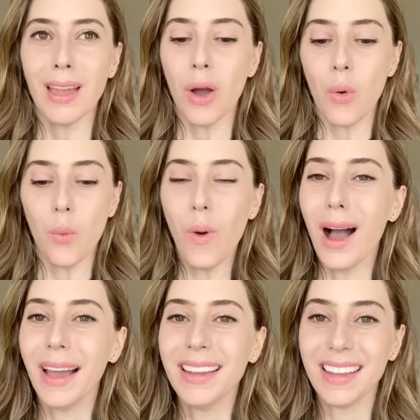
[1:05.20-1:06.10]

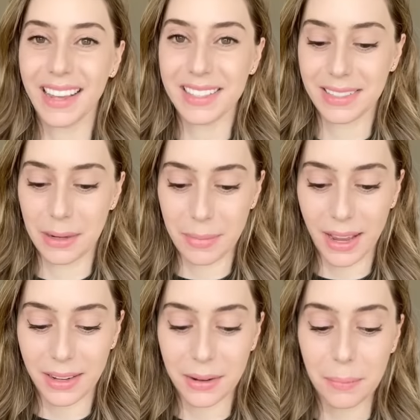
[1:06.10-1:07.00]
Why
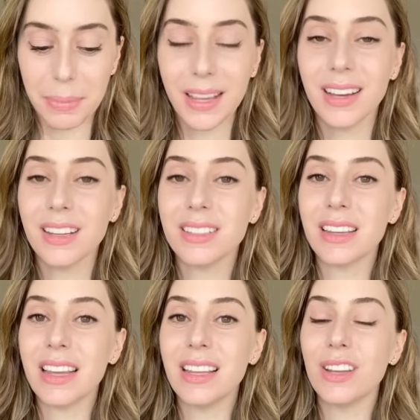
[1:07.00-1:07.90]
niacinamide? Because
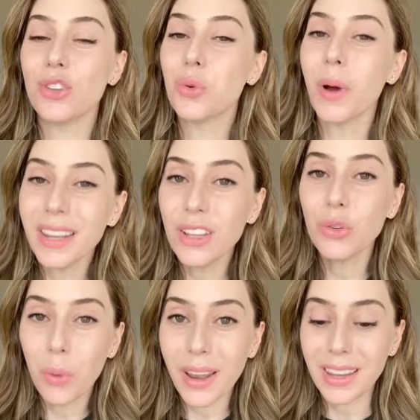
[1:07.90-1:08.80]
in
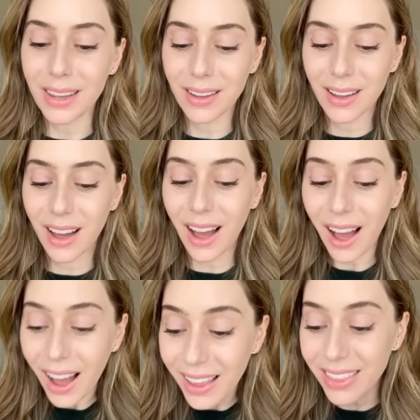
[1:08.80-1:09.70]
2020,
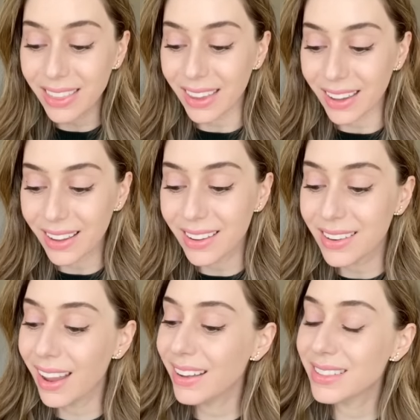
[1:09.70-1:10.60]
I think
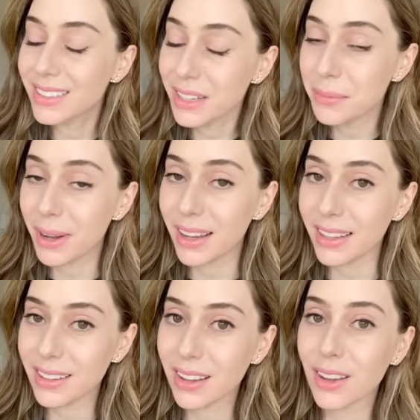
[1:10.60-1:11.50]

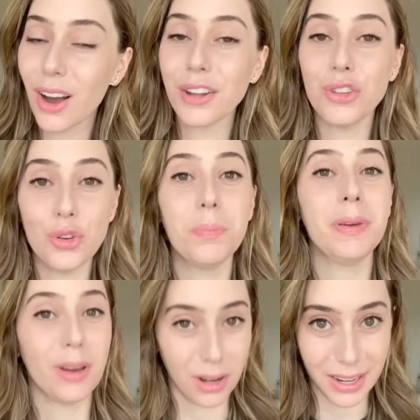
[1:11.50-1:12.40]
niacinamide got a new
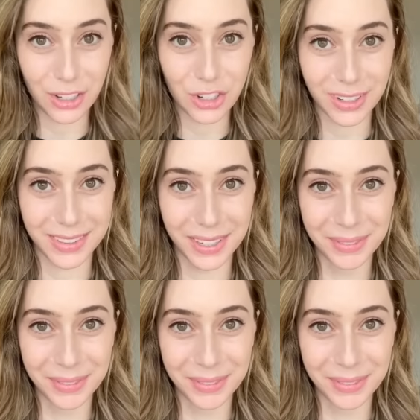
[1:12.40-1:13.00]
PR agent.